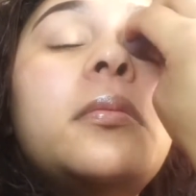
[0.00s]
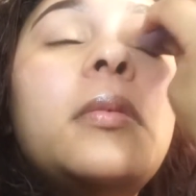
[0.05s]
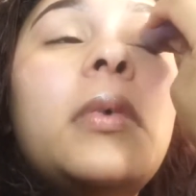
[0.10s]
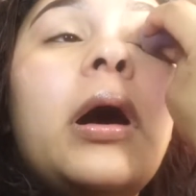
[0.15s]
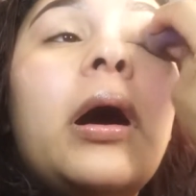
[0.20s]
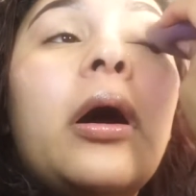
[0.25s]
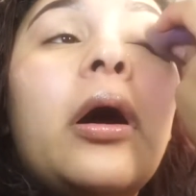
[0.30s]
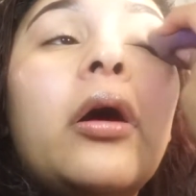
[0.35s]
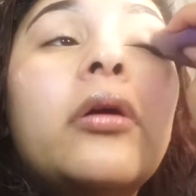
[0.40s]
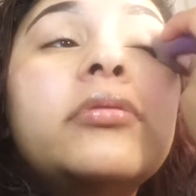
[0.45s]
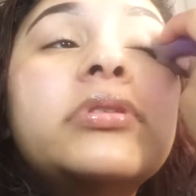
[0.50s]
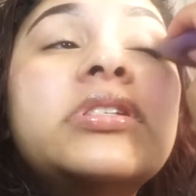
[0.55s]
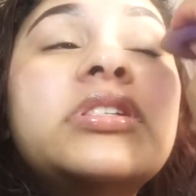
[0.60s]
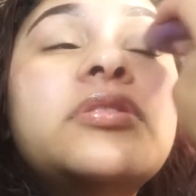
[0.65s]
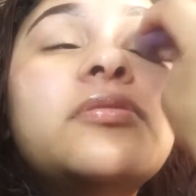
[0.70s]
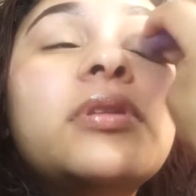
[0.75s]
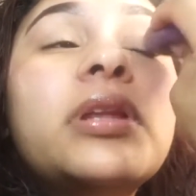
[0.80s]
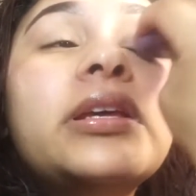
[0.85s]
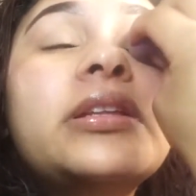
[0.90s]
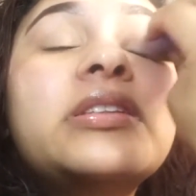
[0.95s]
I always
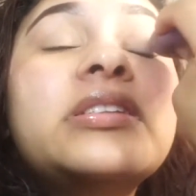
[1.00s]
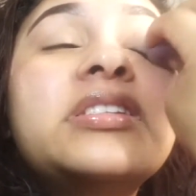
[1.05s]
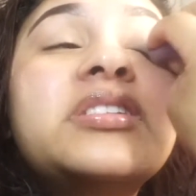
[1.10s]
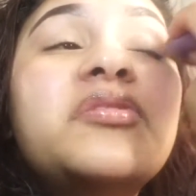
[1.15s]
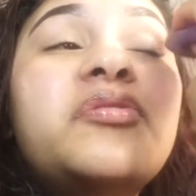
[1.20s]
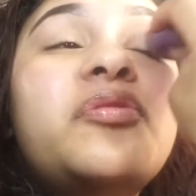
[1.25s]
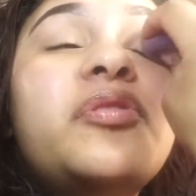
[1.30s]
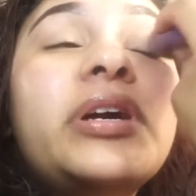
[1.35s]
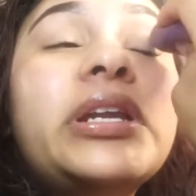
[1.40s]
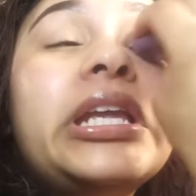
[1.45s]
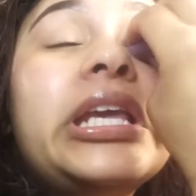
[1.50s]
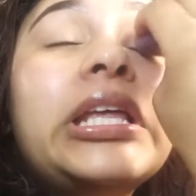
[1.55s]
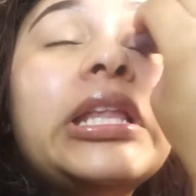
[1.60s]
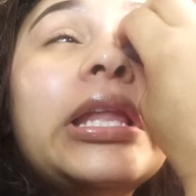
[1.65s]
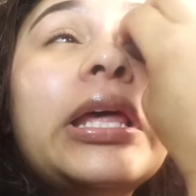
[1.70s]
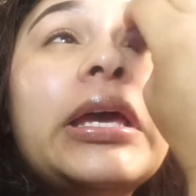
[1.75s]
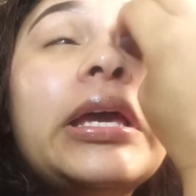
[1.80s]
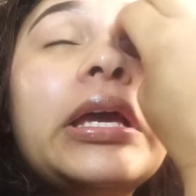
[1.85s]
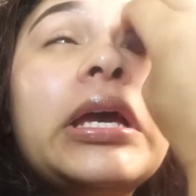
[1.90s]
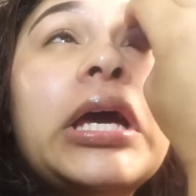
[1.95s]
do like this funny
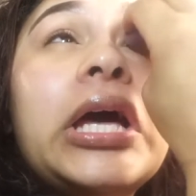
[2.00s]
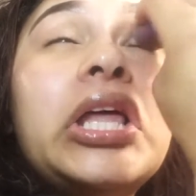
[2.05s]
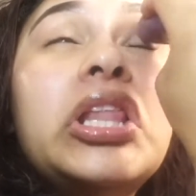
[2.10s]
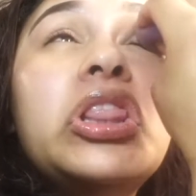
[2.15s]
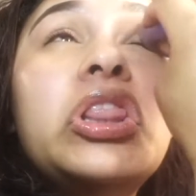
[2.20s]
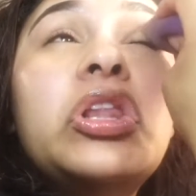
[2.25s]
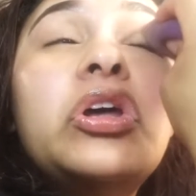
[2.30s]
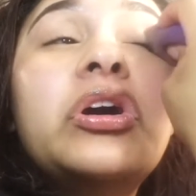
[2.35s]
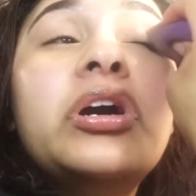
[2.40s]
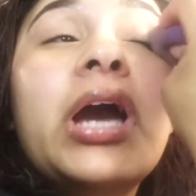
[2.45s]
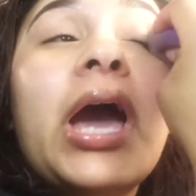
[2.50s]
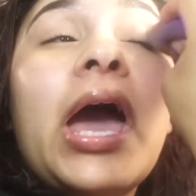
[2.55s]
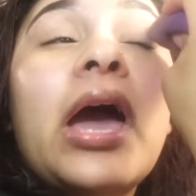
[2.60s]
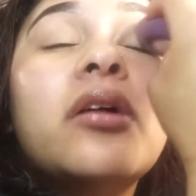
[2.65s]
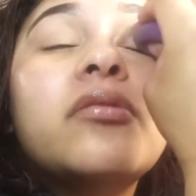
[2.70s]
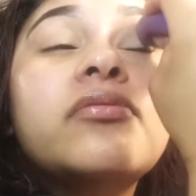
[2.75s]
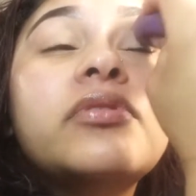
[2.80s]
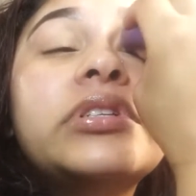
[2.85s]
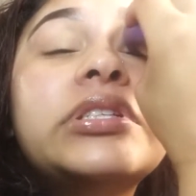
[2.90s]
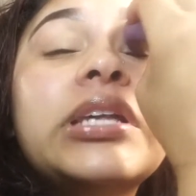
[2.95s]
like look
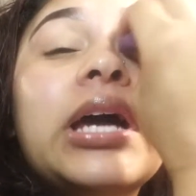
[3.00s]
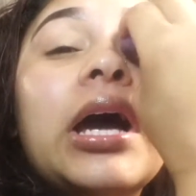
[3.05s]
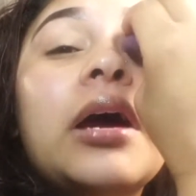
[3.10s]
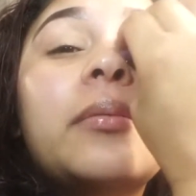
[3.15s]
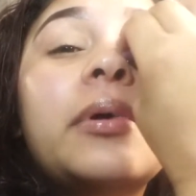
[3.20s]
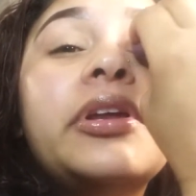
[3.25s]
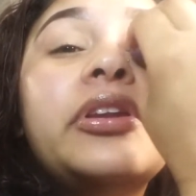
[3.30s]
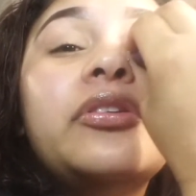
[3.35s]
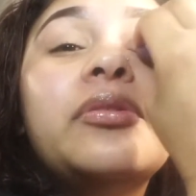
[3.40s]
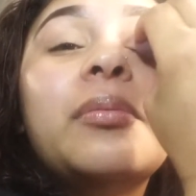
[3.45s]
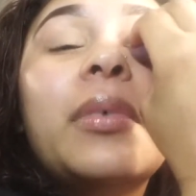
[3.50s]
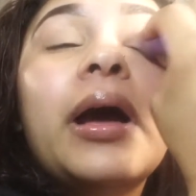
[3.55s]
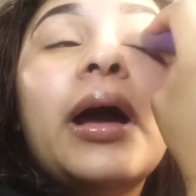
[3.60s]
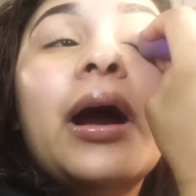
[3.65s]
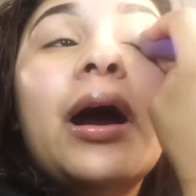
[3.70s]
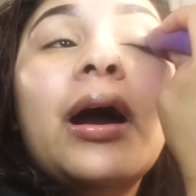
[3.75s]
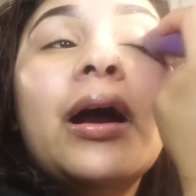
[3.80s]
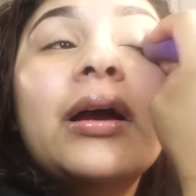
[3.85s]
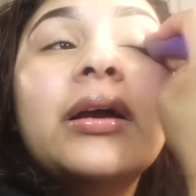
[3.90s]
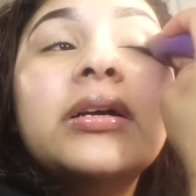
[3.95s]
every time I do my
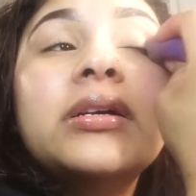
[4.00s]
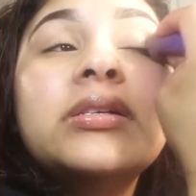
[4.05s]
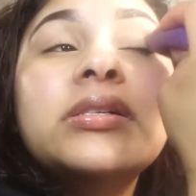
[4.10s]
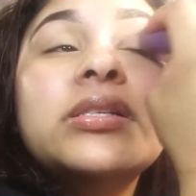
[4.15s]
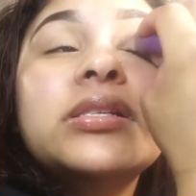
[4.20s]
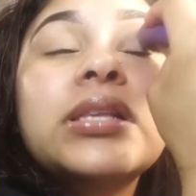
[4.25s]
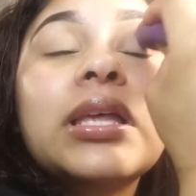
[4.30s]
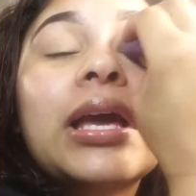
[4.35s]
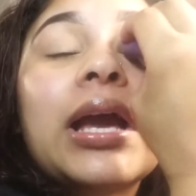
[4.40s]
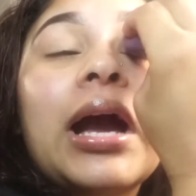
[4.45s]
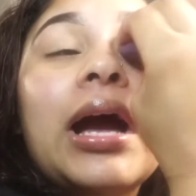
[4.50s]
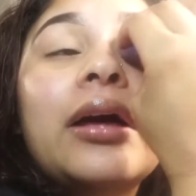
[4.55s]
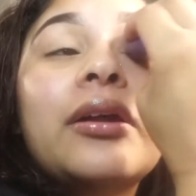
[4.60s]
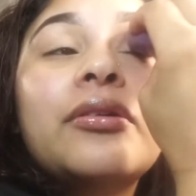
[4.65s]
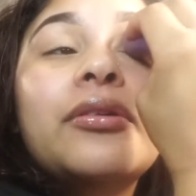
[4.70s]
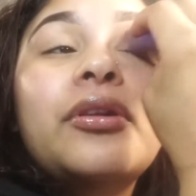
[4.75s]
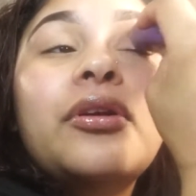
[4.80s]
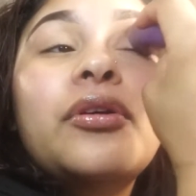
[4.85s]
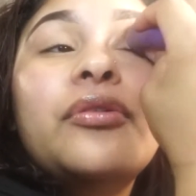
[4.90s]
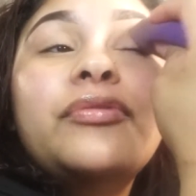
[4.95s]
eyes. Like, I
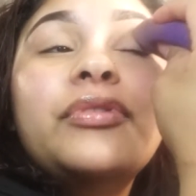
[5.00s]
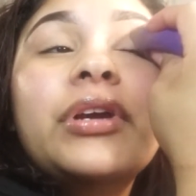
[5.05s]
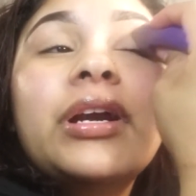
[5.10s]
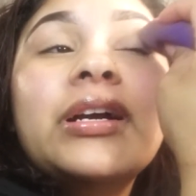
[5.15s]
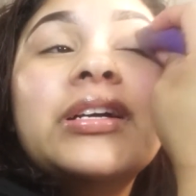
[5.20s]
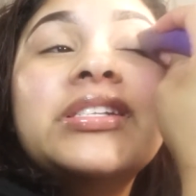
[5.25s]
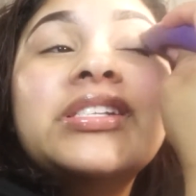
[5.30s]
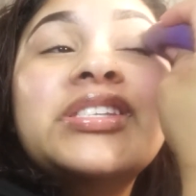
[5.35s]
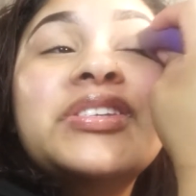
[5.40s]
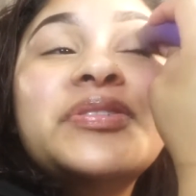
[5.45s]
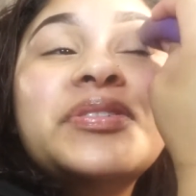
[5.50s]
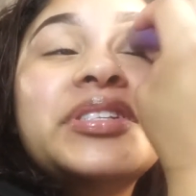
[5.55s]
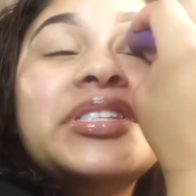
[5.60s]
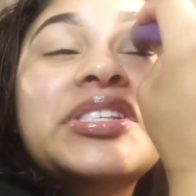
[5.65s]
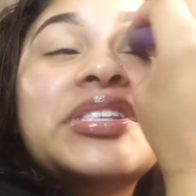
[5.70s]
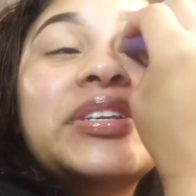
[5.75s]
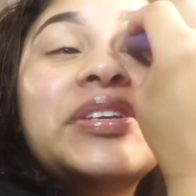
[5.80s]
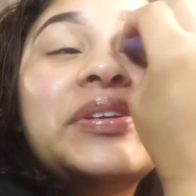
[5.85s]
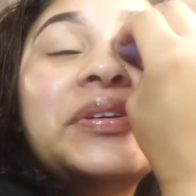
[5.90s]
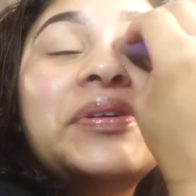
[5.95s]
don't know if you guys do it
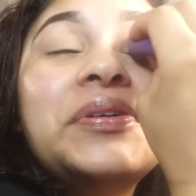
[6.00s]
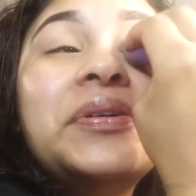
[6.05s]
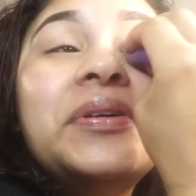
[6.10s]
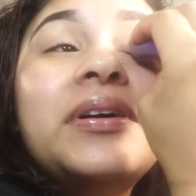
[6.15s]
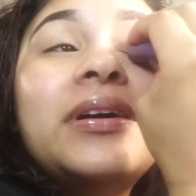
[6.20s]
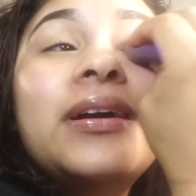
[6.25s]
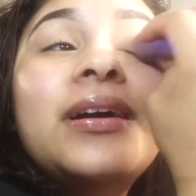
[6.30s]
too,